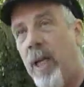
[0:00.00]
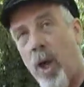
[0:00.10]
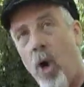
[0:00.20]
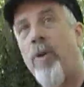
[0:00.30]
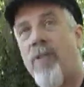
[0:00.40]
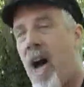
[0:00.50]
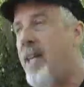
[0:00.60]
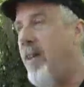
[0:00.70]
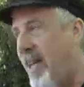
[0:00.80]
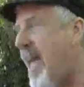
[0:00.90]

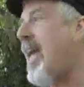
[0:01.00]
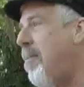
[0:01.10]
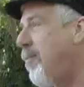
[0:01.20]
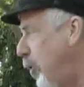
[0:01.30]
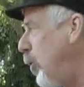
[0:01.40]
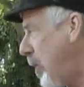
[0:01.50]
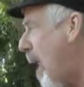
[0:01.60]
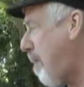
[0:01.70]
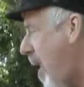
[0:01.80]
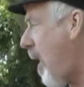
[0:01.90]
codified in the name, Food
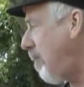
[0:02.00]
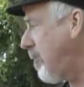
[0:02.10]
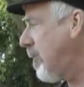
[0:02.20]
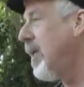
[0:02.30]
Not Bombs.